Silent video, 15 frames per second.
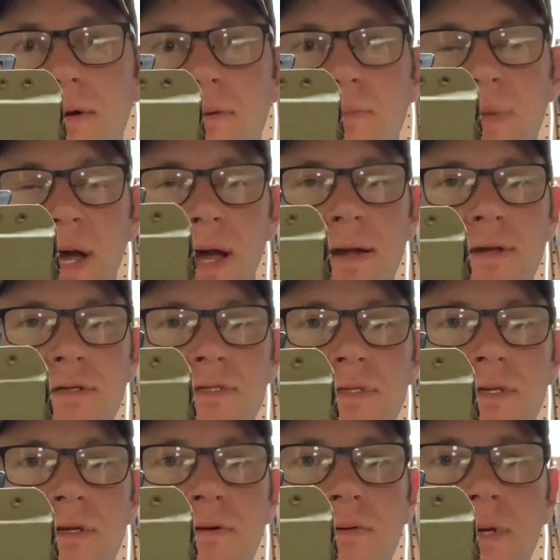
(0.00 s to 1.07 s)
package
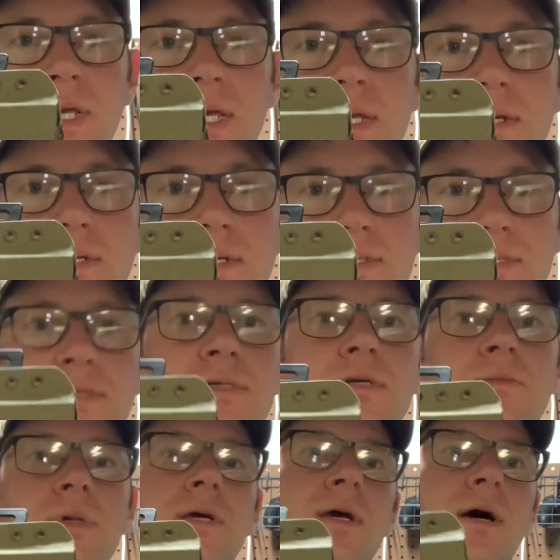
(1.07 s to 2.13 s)
than you need, because it's going
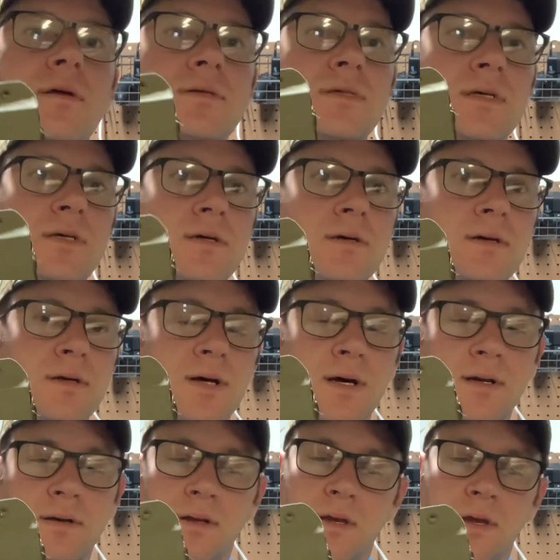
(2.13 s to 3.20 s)
to be cut to your
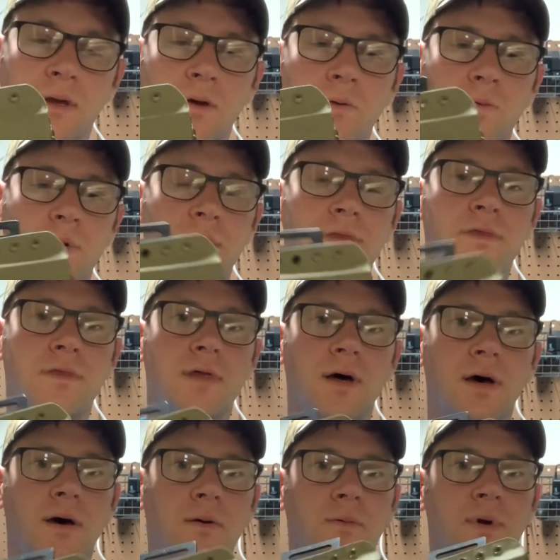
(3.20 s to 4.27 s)
gun with
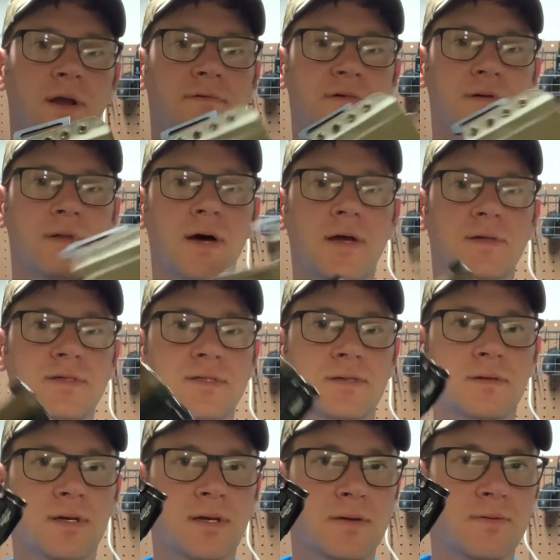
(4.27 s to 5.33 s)
whatever light. So
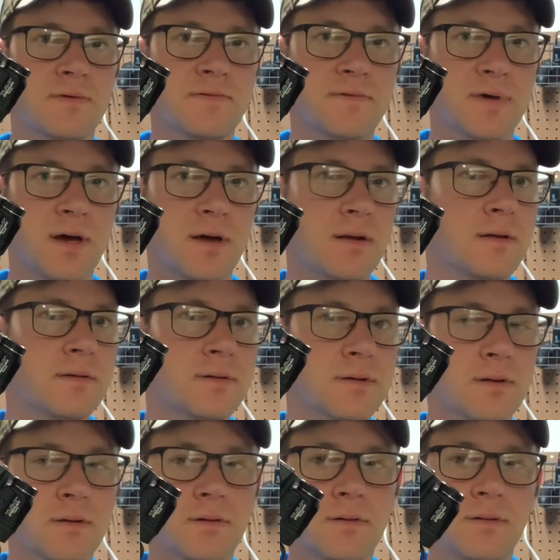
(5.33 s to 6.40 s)
like we've got a
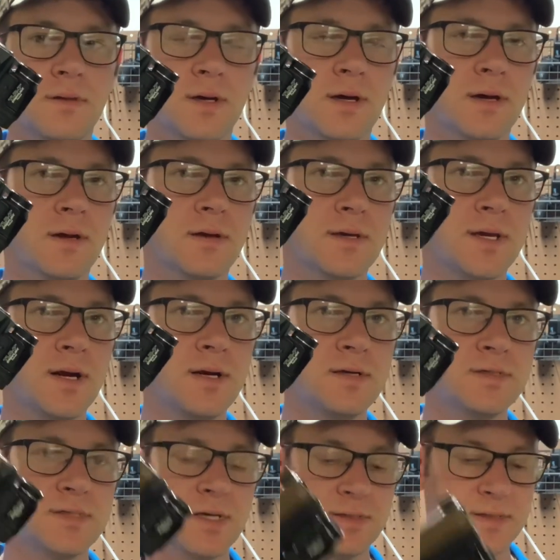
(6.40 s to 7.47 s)
little carrier
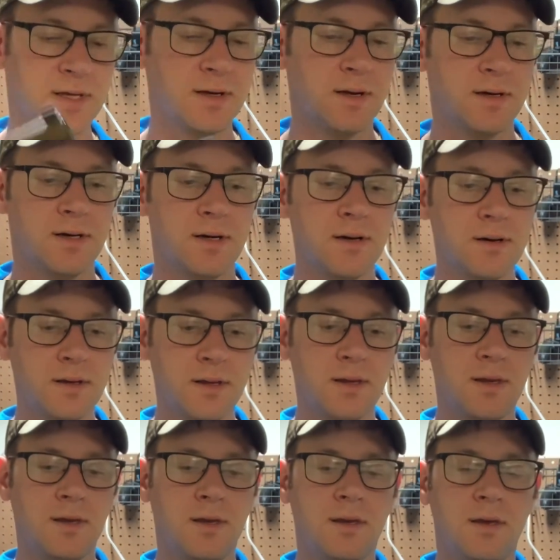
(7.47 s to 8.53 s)
size light on here
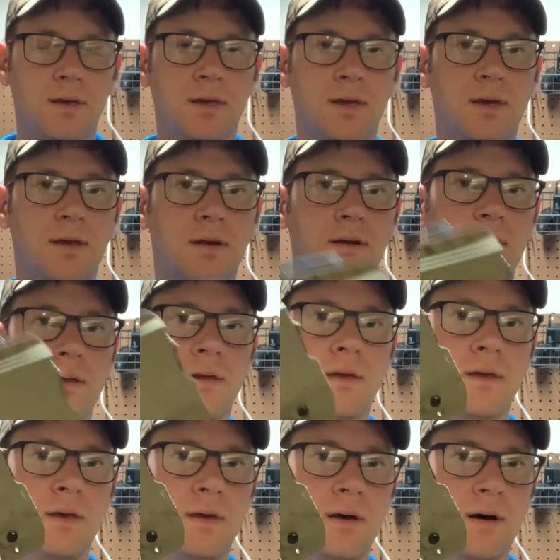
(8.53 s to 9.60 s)
in
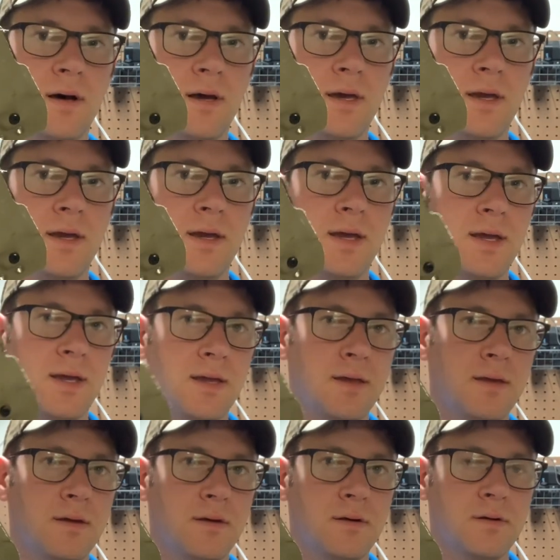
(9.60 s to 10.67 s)
a
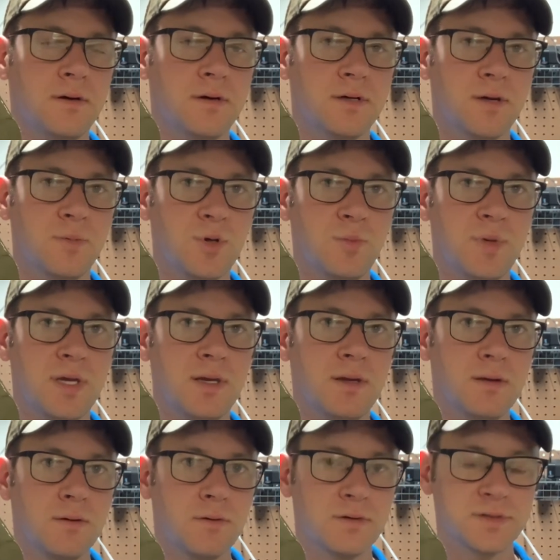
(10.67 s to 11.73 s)
OWB
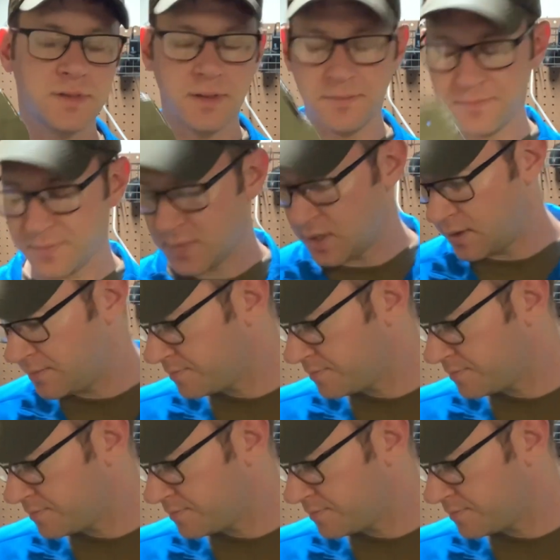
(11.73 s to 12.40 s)
holster, all right?